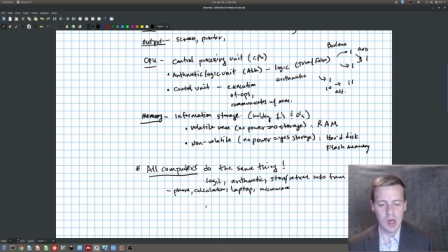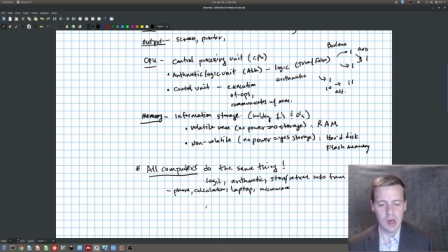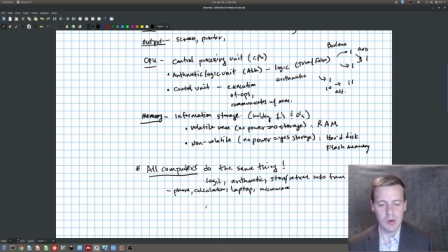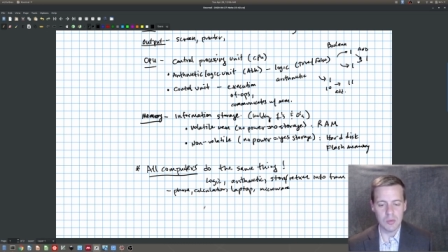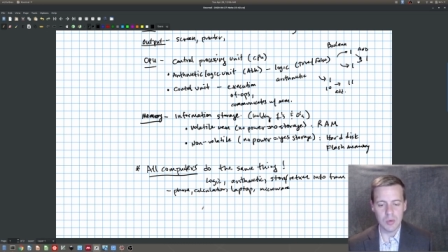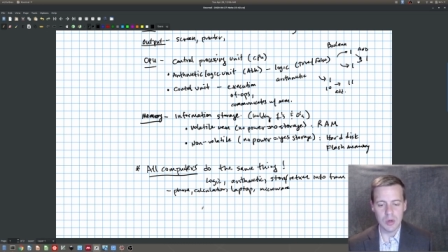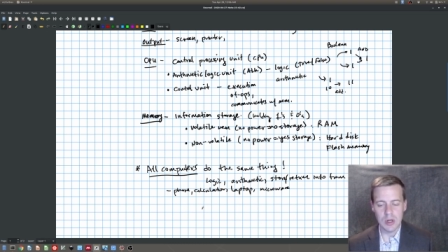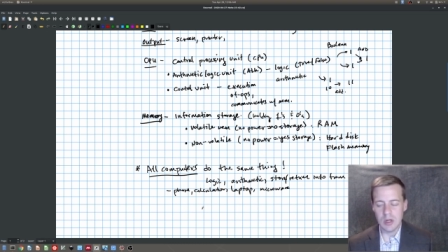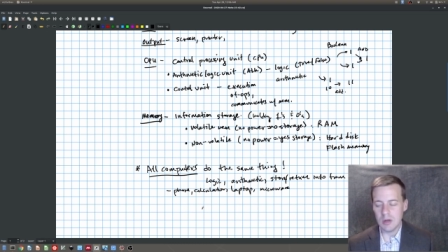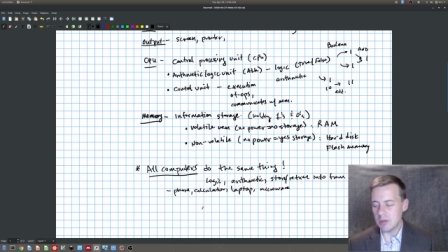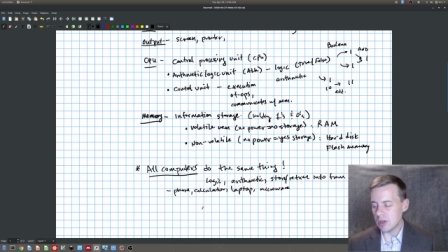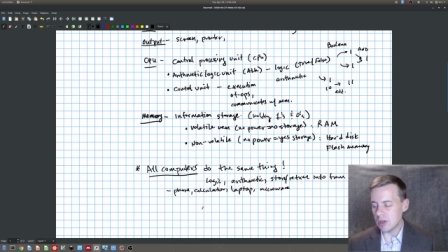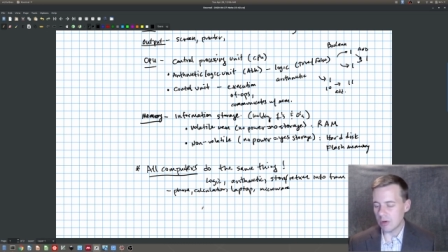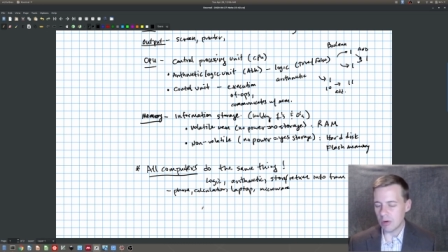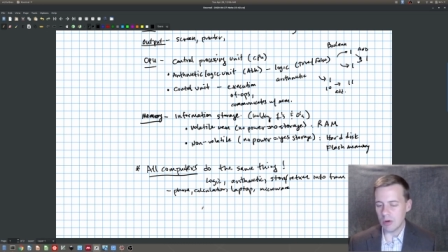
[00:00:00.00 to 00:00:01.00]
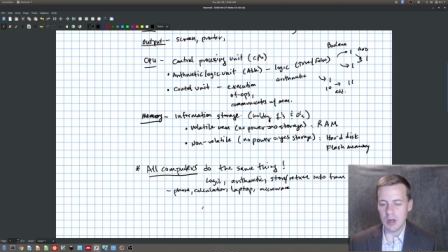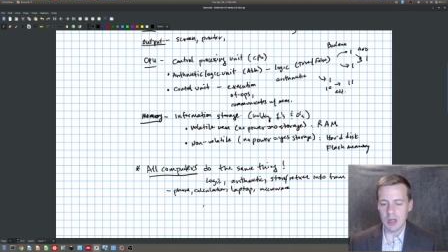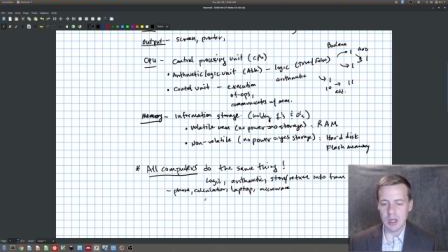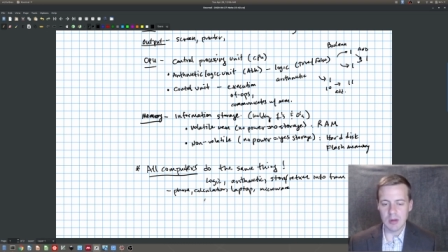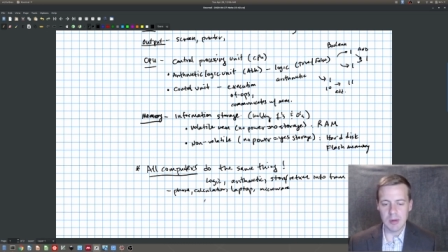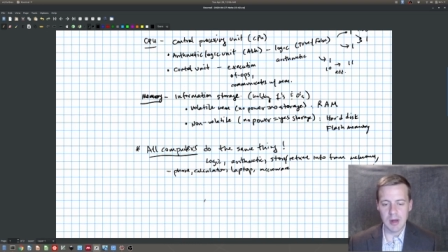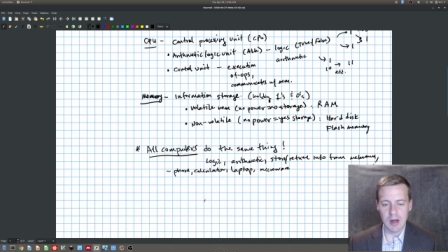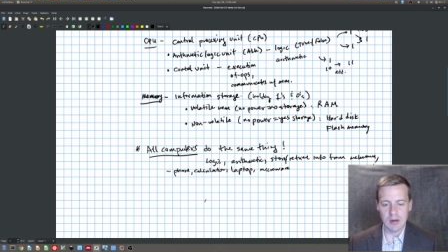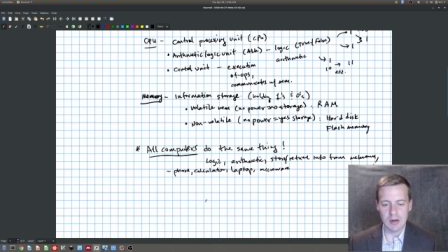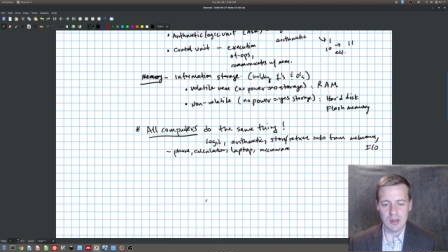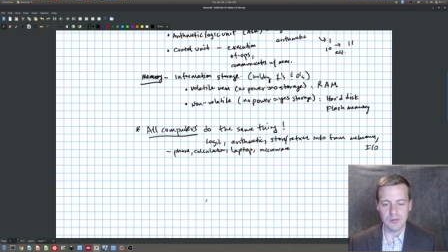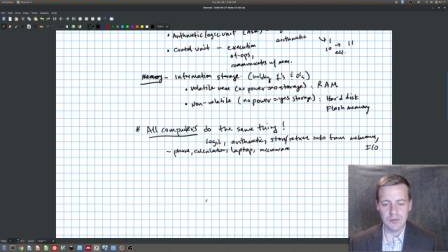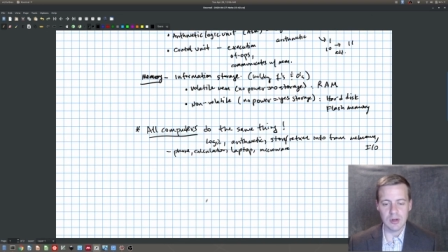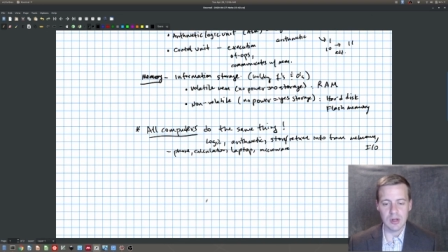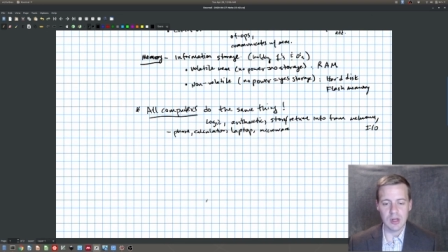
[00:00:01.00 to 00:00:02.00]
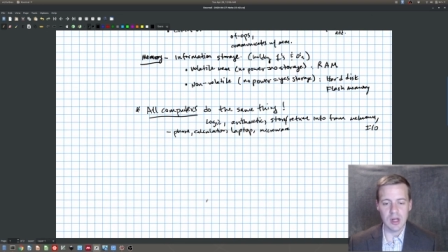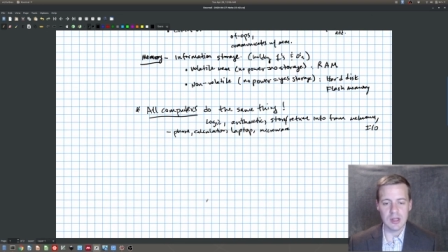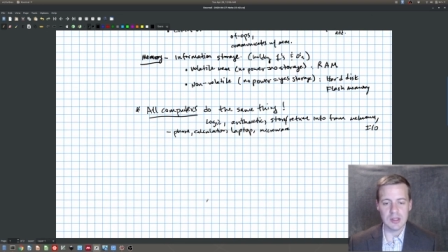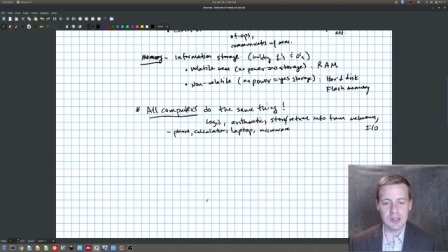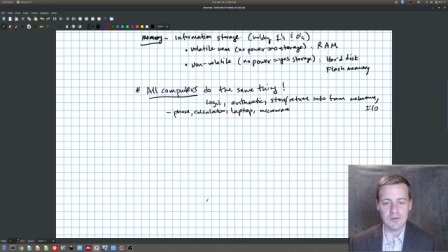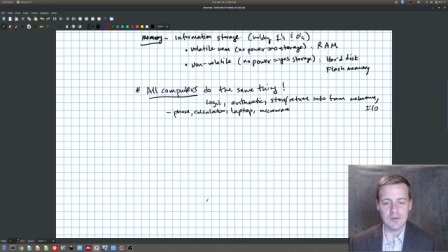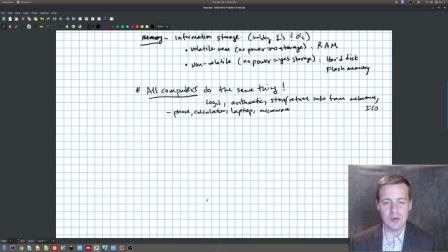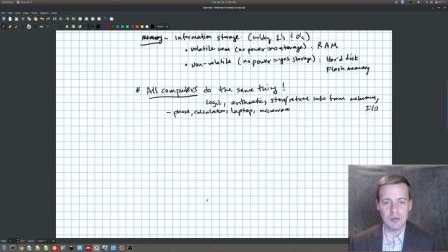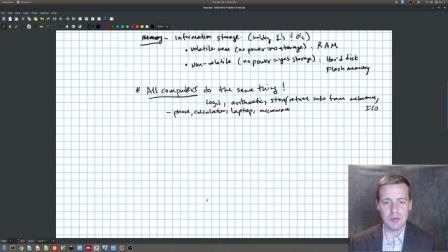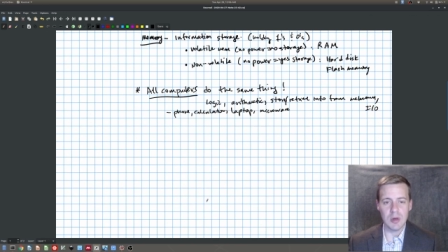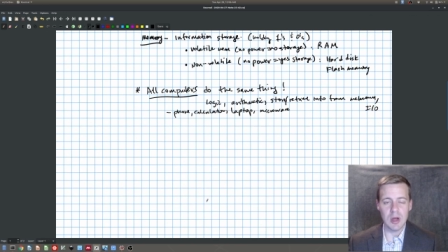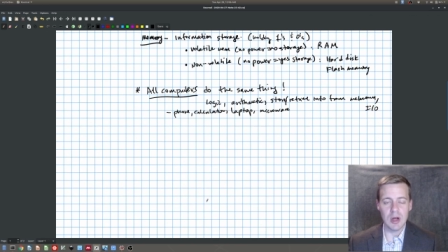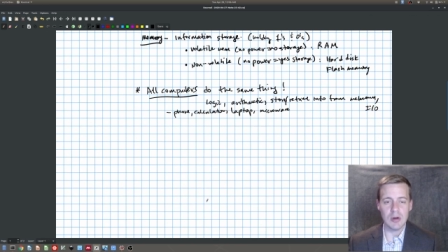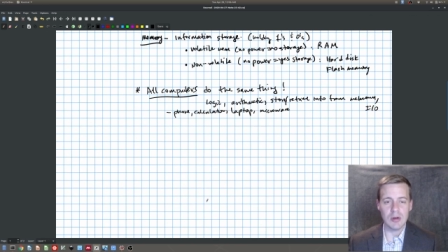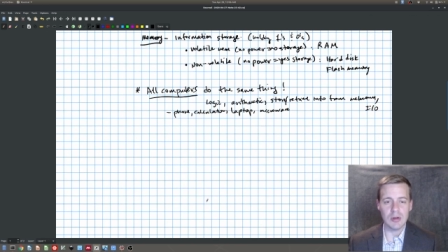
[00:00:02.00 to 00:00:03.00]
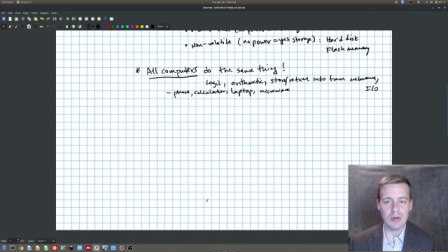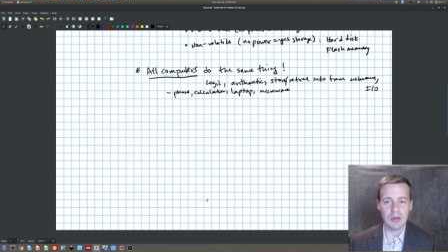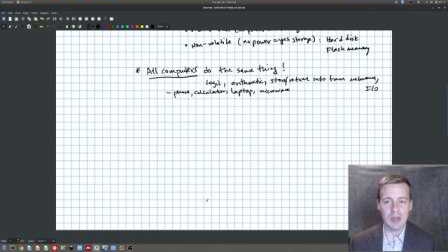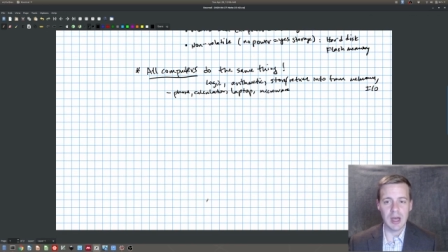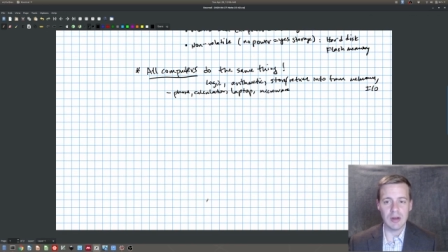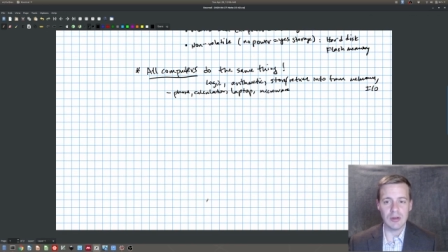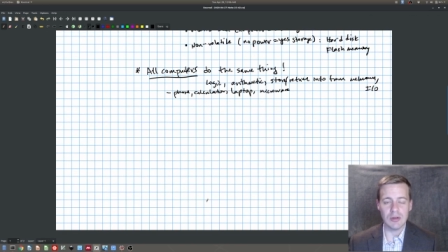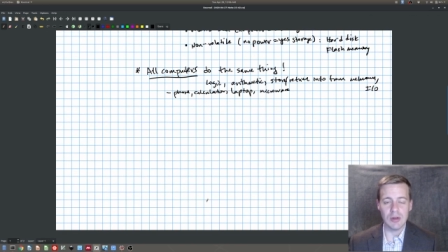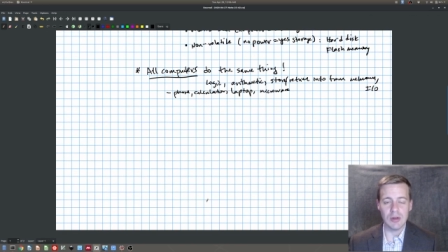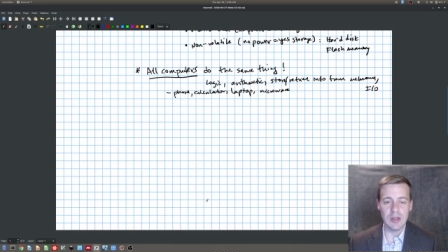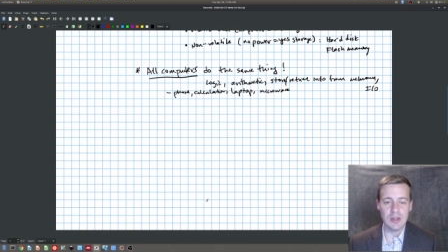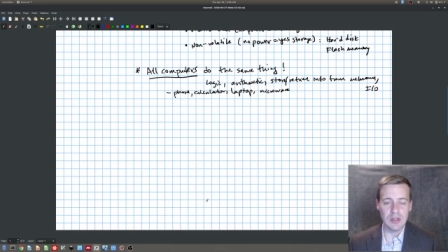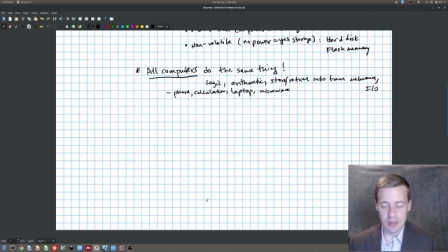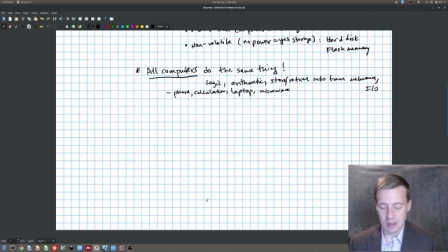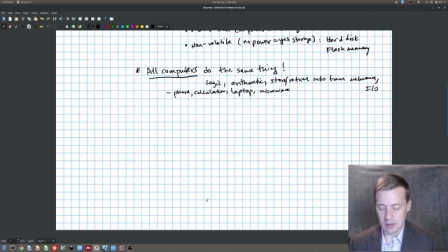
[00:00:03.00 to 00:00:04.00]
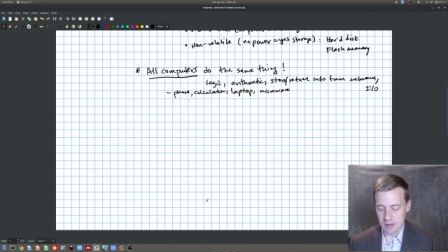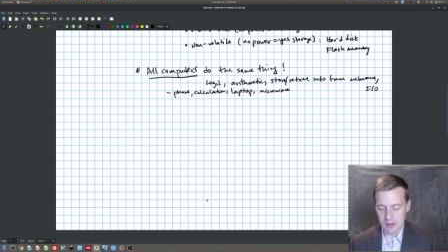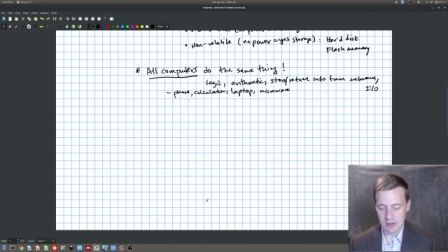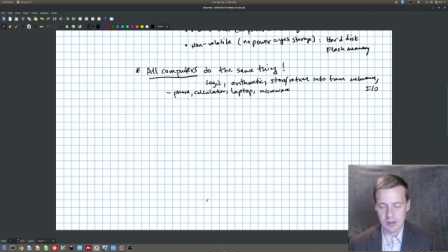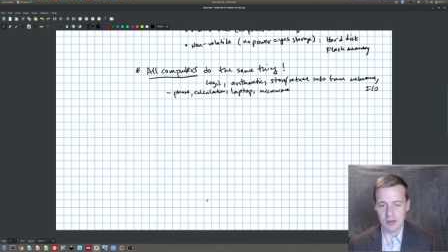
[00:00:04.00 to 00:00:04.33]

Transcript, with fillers: we're going to be learning about different kinds of numerical calculations.